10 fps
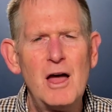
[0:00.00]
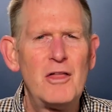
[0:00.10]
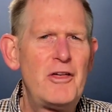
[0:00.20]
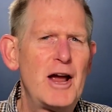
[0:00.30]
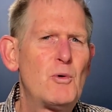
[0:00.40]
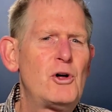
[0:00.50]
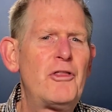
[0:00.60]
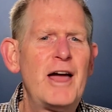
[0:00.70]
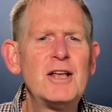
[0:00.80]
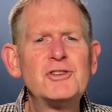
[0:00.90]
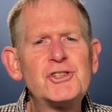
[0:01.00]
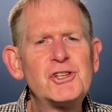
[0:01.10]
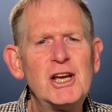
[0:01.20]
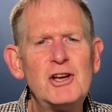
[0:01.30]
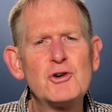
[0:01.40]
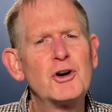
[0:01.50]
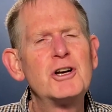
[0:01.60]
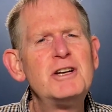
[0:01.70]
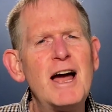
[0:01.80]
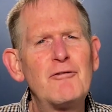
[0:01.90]
They will then see your
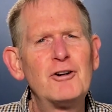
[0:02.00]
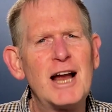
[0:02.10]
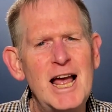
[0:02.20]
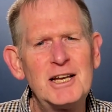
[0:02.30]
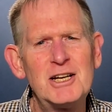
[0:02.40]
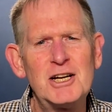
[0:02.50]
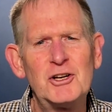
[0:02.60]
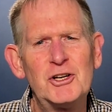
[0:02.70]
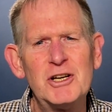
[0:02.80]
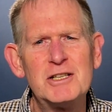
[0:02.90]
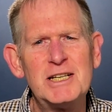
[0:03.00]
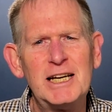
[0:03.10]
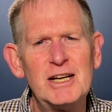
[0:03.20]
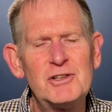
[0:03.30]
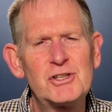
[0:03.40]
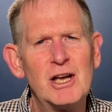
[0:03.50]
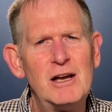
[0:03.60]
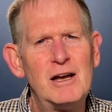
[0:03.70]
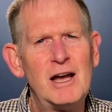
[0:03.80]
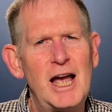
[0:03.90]
never ending good deeds,
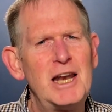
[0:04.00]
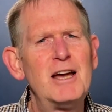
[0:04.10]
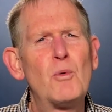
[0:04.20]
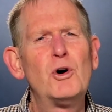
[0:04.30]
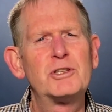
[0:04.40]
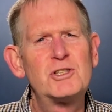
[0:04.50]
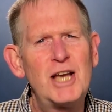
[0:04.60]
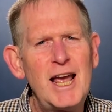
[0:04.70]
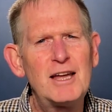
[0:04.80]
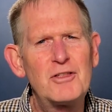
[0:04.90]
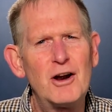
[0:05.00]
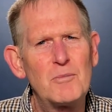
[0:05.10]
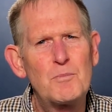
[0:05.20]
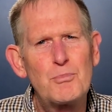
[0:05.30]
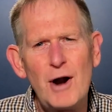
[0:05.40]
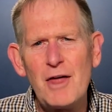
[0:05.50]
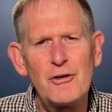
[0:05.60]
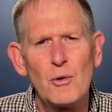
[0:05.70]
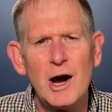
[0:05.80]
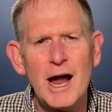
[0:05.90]
and it will take their breath
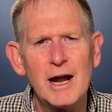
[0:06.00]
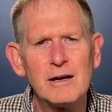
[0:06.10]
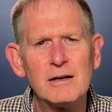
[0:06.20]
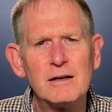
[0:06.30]
away.